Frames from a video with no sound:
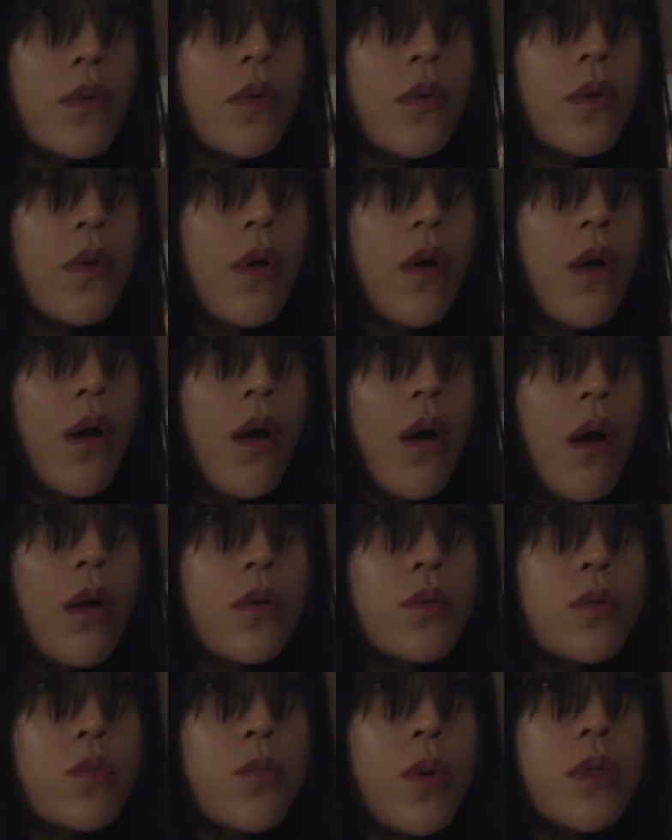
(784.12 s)

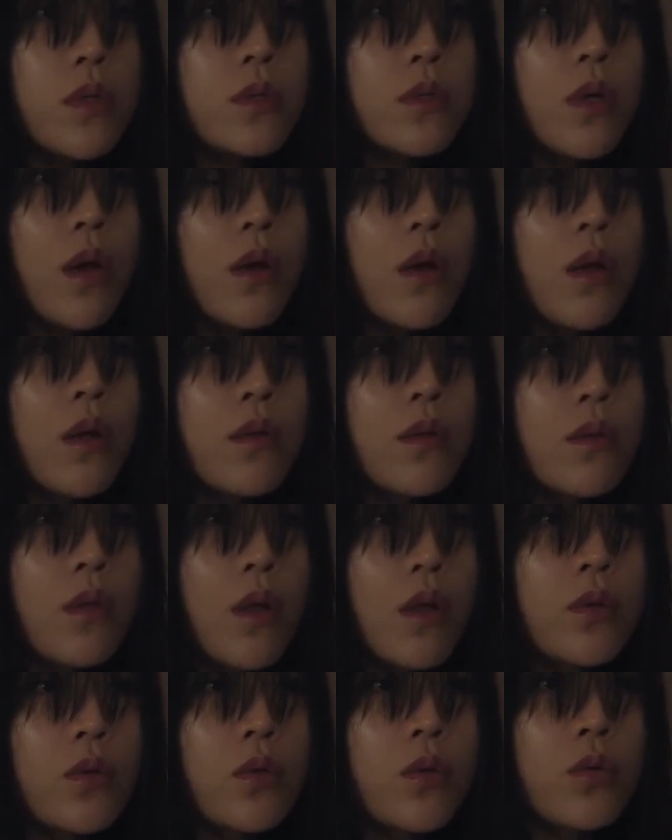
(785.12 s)
Hyeri responded,
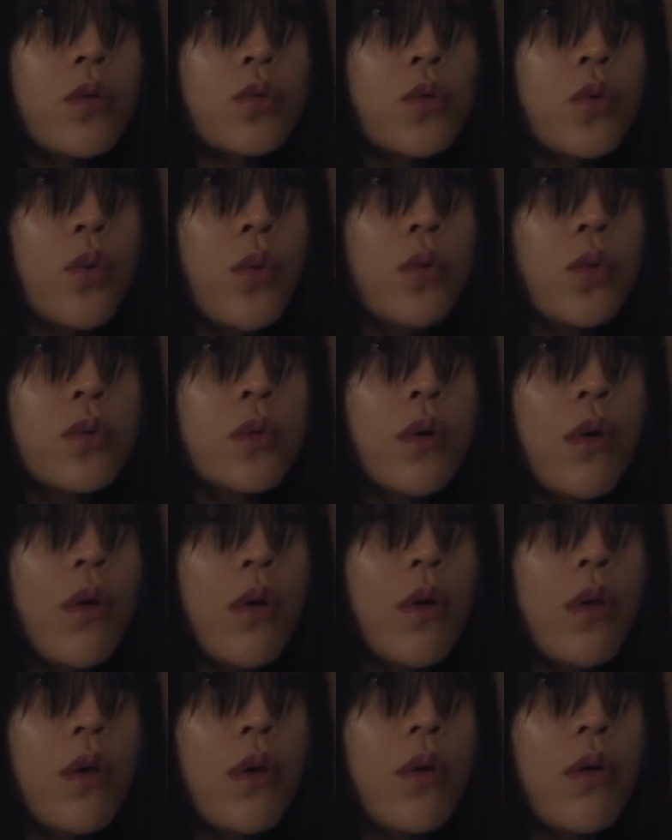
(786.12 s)
"The fact that you are
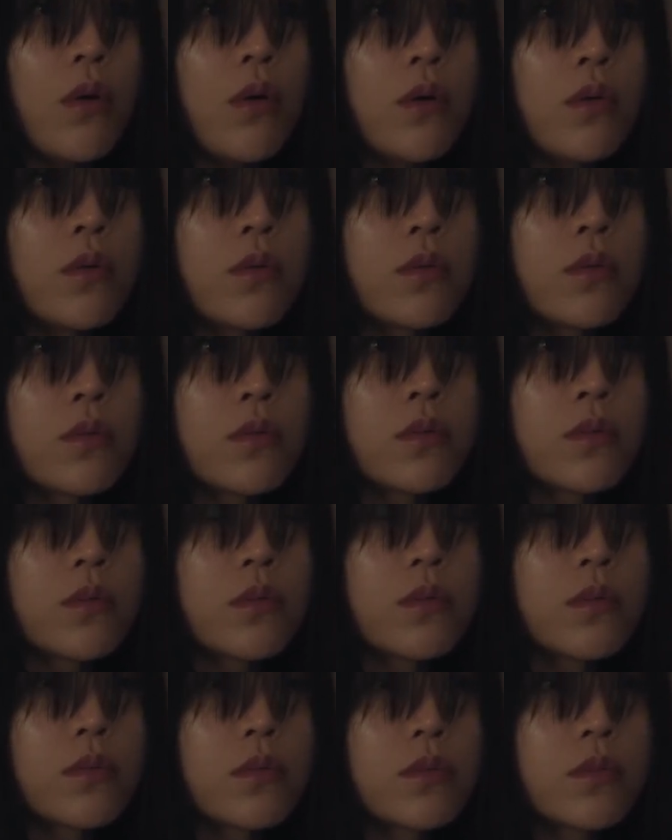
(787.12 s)
still alive is a good
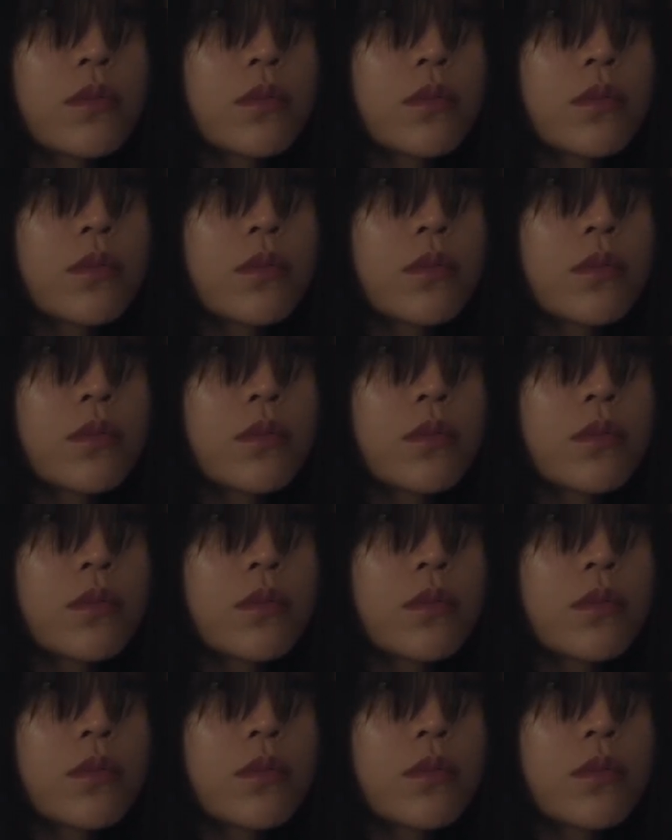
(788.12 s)
thing."